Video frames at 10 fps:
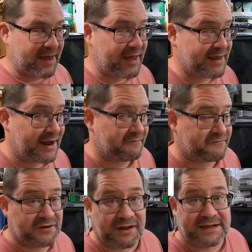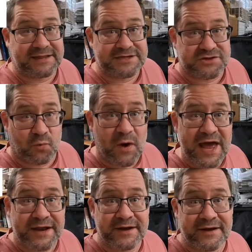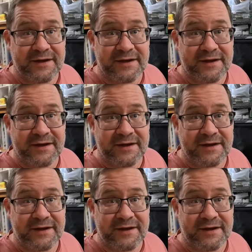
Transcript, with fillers: and I feel like that's a win